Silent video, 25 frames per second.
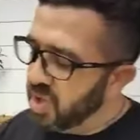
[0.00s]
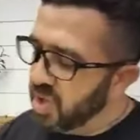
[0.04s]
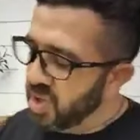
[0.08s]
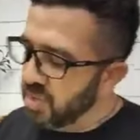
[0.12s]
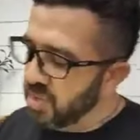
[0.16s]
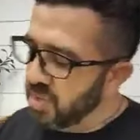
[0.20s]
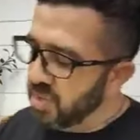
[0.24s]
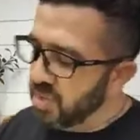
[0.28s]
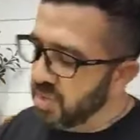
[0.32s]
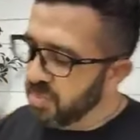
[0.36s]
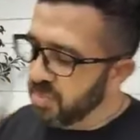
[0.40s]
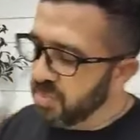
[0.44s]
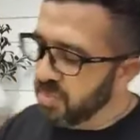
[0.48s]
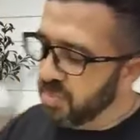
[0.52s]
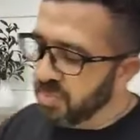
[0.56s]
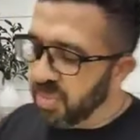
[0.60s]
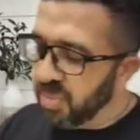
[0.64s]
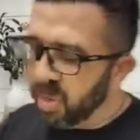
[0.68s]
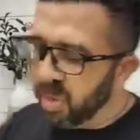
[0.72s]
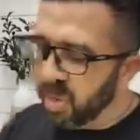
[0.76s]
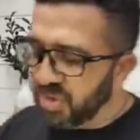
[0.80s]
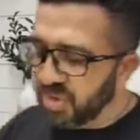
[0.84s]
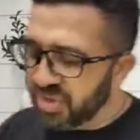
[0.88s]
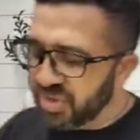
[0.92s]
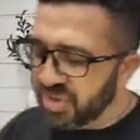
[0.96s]
Mercy
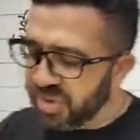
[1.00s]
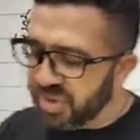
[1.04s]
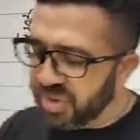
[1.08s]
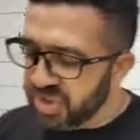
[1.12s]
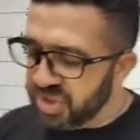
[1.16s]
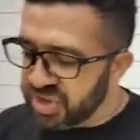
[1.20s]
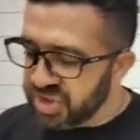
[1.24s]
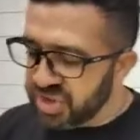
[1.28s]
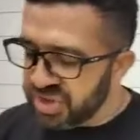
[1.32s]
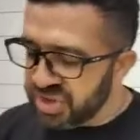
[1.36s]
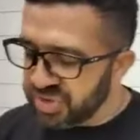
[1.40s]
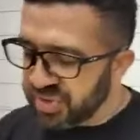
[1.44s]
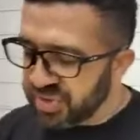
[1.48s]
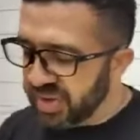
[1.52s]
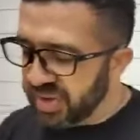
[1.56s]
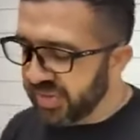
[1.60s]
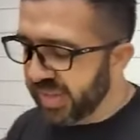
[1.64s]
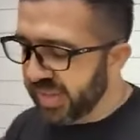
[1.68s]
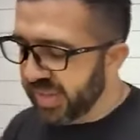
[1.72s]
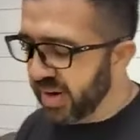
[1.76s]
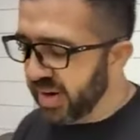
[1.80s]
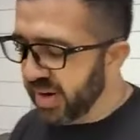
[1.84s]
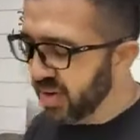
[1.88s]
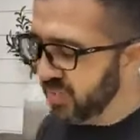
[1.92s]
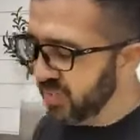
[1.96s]
just right there.
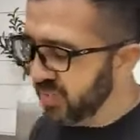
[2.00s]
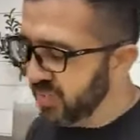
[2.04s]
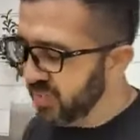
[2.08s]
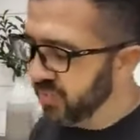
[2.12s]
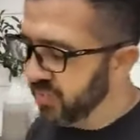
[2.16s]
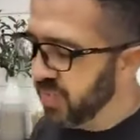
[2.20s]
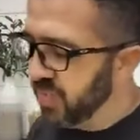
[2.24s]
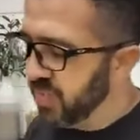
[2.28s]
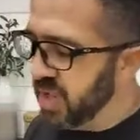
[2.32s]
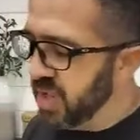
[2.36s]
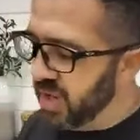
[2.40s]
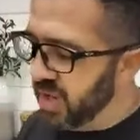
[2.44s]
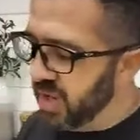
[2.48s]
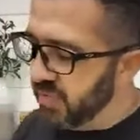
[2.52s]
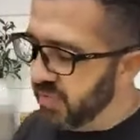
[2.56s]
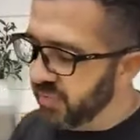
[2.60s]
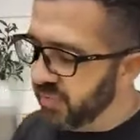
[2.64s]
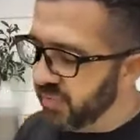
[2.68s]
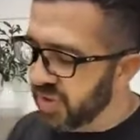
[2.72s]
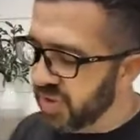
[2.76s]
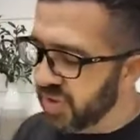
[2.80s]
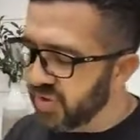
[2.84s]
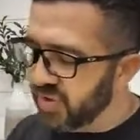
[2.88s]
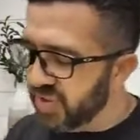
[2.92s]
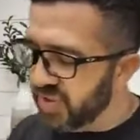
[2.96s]
In verse
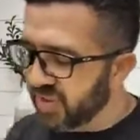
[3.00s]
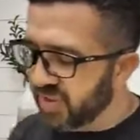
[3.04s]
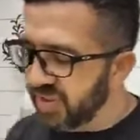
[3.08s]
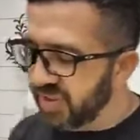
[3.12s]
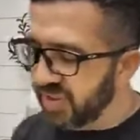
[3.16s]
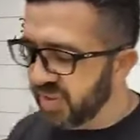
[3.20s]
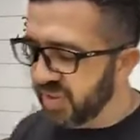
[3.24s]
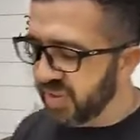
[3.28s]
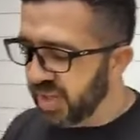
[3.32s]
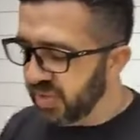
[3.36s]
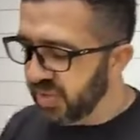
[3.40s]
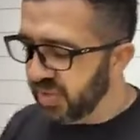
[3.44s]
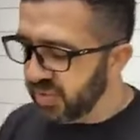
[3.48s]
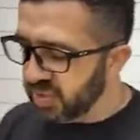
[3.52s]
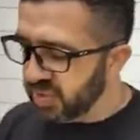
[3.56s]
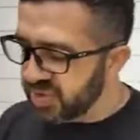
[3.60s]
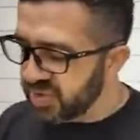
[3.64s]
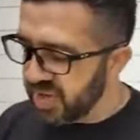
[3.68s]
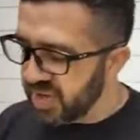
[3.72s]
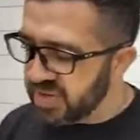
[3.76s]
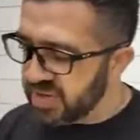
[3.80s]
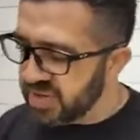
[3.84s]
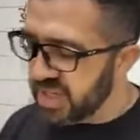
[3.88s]
16 through 17,